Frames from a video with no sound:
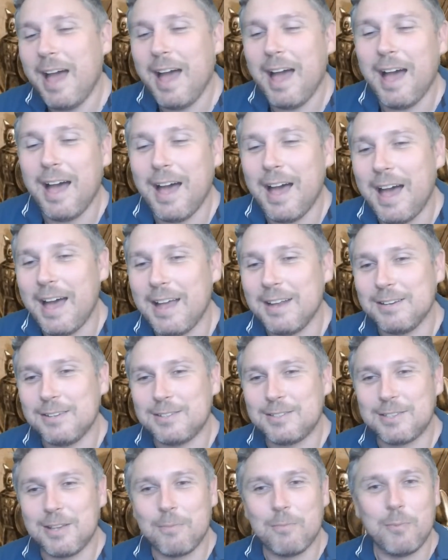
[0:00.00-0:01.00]
uh, and
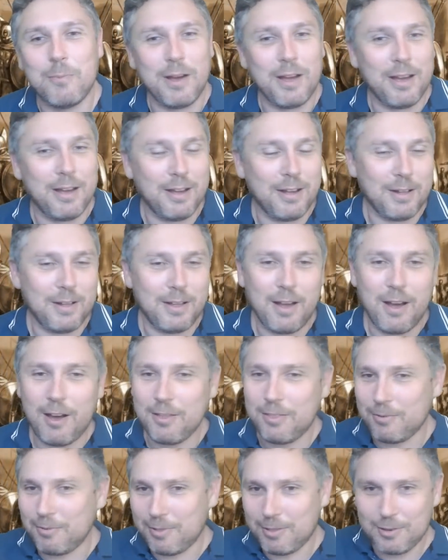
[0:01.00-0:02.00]
somewhere
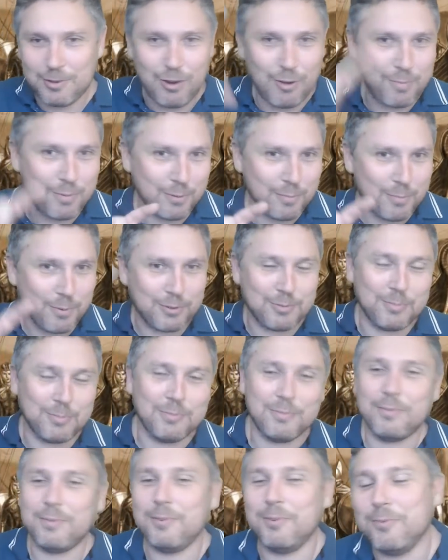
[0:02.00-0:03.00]
either at the top or the
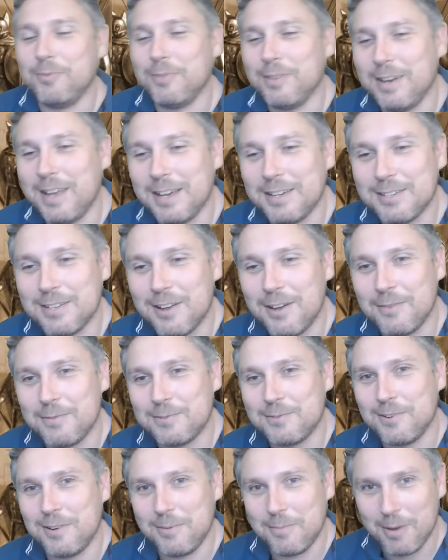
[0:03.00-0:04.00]
bottom of, of, the next live
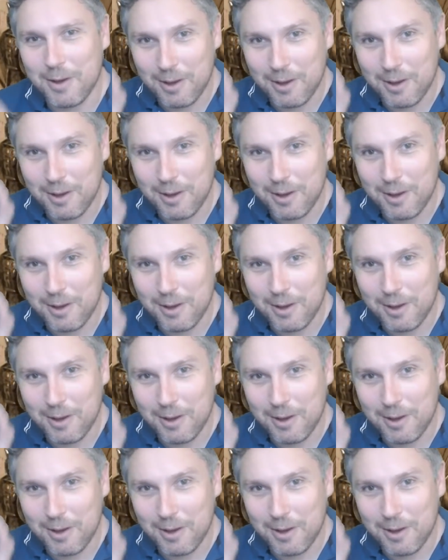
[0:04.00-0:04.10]
stream,